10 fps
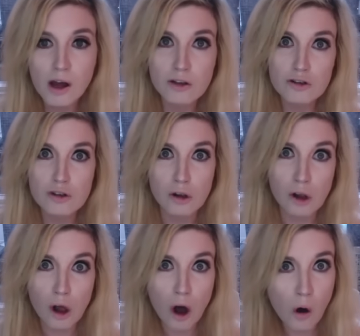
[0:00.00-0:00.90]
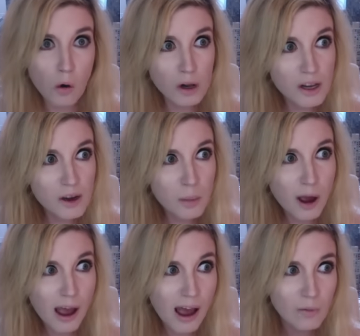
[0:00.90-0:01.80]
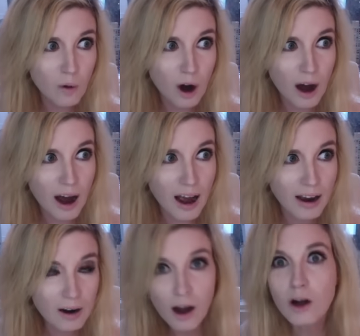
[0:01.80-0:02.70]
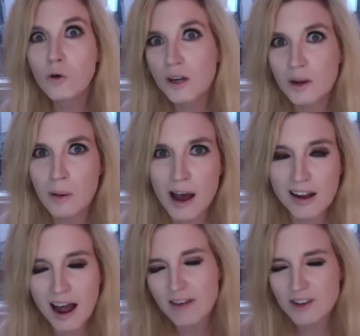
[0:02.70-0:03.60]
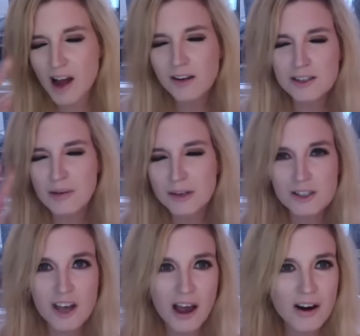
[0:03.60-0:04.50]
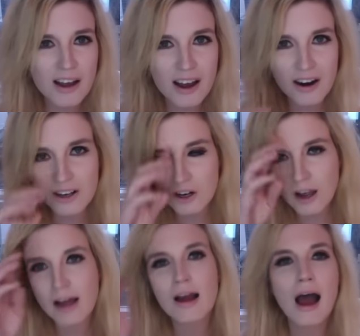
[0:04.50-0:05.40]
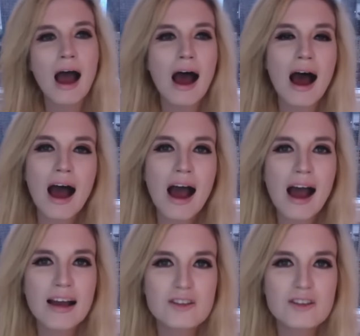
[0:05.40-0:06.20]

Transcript: slowly pan right, oh, quickly pan left, oh, there's something scary here. And you're like, I